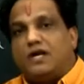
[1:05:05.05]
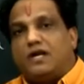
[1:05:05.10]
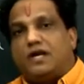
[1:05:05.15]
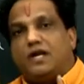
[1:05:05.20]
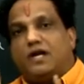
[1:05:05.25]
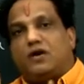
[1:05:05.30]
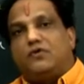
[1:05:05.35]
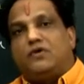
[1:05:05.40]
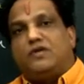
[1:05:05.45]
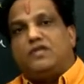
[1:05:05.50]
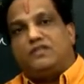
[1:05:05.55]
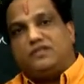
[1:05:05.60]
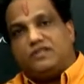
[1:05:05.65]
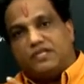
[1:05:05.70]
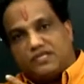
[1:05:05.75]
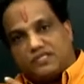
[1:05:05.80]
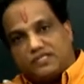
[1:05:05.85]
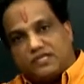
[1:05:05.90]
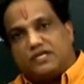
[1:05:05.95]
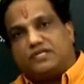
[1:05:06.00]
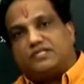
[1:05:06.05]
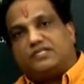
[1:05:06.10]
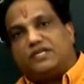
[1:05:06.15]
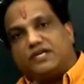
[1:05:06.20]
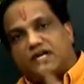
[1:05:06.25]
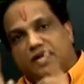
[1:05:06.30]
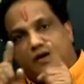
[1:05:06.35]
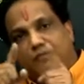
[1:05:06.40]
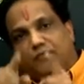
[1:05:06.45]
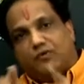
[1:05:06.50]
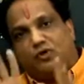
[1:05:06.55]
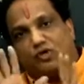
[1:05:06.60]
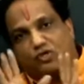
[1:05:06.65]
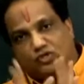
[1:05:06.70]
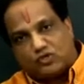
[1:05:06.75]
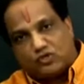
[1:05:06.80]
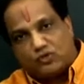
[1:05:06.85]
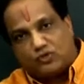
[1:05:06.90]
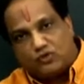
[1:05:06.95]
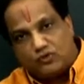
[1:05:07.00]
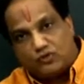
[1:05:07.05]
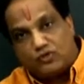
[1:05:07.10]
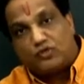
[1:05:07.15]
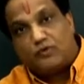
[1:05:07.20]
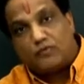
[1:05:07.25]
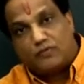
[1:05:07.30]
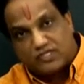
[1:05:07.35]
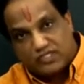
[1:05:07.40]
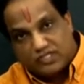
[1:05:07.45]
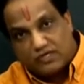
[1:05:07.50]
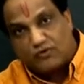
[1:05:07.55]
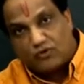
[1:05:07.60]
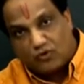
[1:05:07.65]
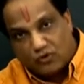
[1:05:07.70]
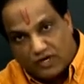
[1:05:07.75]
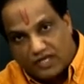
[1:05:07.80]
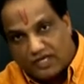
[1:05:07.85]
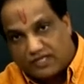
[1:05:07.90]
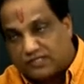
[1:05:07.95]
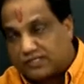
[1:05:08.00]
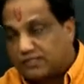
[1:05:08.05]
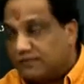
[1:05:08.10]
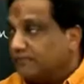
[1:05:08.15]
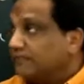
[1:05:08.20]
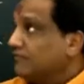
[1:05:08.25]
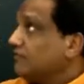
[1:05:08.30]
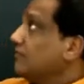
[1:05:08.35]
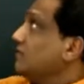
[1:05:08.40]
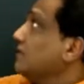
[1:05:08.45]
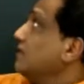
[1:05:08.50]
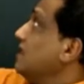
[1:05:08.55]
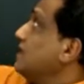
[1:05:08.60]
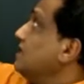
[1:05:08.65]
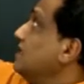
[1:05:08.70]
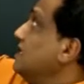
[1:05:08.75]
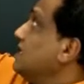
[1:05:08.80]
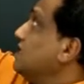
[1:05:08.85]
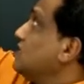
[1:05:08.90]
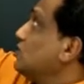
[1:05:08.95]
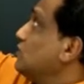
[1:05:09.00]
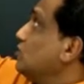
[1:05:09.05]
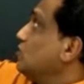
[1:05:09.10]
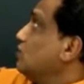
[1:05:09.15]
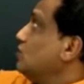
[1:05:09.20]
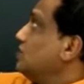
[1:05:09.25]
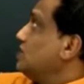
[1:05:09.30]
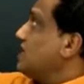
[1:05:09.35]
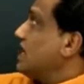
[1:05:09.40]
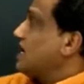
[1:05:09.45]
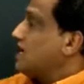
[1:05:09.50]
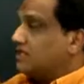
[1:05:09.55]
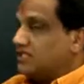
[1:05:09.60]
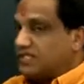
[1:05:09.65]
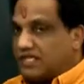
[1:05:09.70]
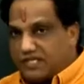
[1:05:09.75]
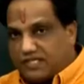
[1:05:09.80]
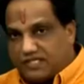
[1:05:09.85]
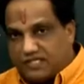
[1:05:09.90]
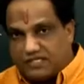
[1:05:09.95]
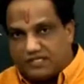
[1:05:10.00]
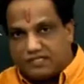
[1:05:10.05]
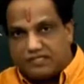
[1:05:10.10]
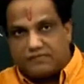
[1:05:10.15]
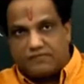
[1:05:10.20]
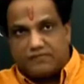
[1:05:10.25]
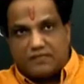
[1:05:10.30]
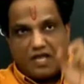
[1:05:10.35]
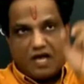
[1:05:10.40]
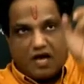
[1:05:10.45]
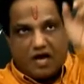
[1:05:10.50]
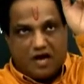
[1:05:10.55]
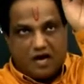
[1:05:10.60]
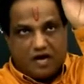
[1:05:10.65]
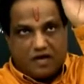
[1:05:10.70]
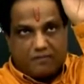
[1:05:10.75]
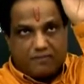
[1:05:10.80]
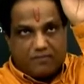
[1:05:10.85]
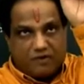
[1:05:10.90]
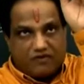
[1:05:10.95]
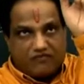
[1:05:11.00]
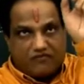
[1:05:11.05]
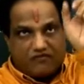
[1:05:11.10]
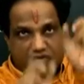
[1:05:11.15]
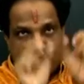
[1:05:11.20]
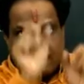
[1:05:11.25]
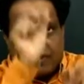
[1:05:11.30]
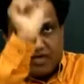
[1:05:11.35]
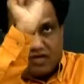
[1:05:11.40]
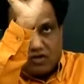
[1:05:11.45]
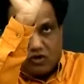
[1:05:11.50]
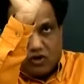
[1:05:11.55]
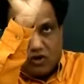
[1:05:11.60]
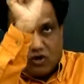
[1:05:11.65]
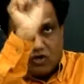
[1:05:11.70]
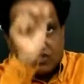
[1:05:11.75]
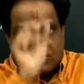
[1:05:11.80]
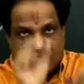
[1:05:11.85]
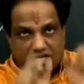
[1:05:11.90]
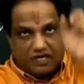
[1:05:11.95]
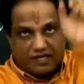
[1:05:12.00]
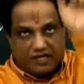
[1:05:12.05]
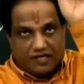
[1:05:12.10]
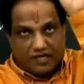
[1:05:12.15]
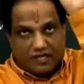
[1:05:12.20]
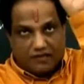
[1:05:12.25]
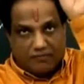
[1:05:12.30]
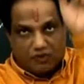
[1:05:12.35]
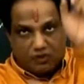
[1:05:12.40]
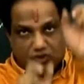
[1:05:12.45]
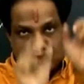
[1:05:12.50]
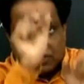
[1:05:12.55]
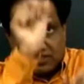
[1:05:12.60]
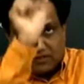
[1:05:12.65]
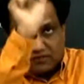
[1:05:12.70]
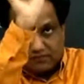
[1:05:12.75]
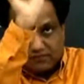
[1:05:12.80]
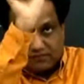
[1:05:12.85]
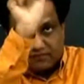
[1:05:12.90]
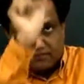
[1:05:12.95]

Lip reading: Now in this Hertzian dipole also, you must have noticed that these two charges are performing oscillatory motion.